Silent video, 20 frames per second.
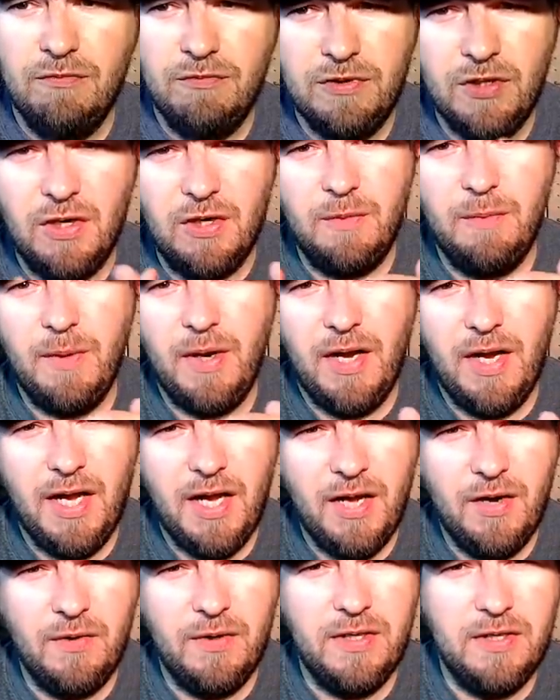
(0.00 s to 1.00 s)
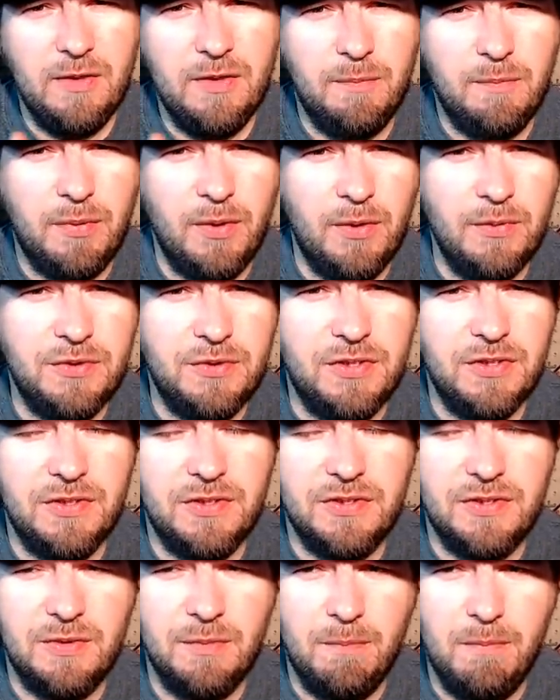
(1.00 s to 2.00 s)
talk about how he
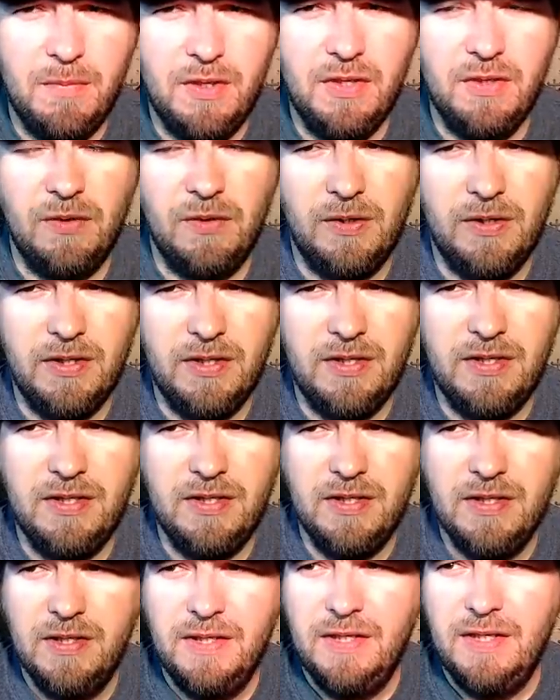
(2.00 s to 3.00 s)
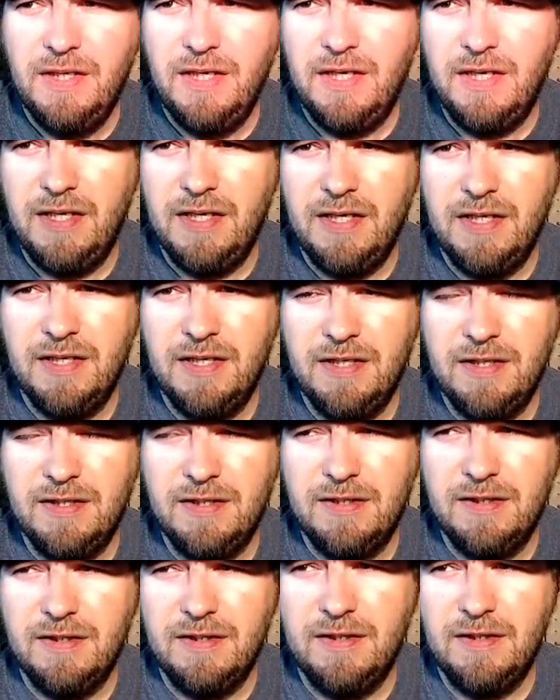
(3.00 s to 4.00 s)
approaches mentally
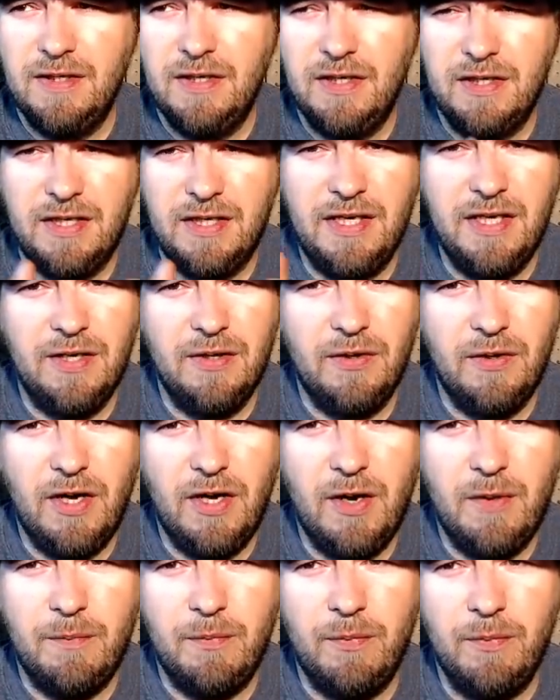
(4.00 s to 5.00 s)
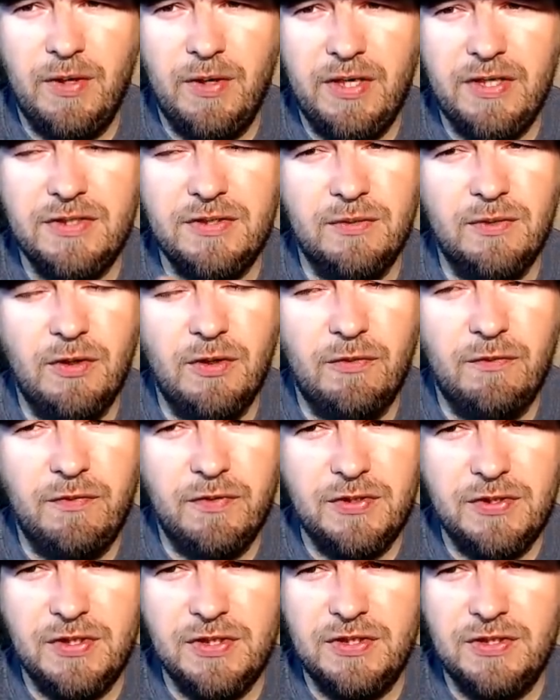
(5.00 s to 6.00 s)
and gear up when he's going to go
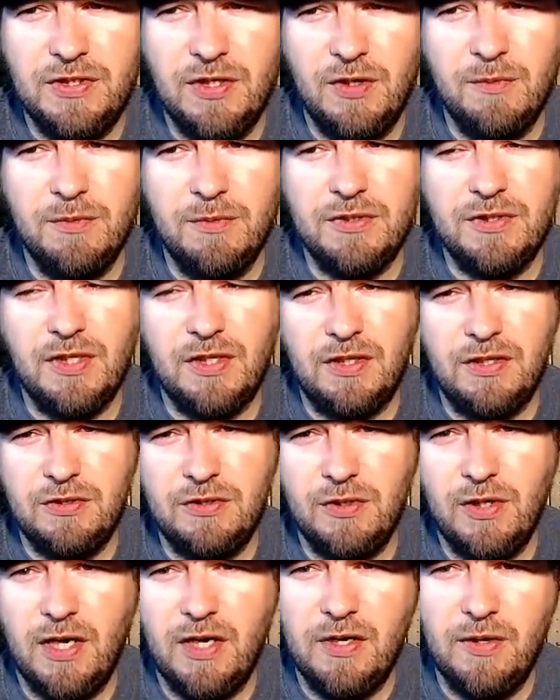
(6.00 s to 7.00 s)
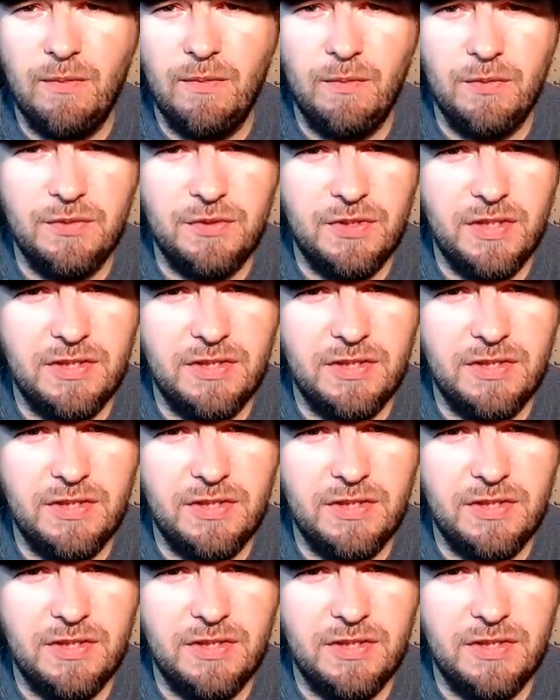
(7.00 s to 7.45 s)
fish these tournaments like a Triton Owners.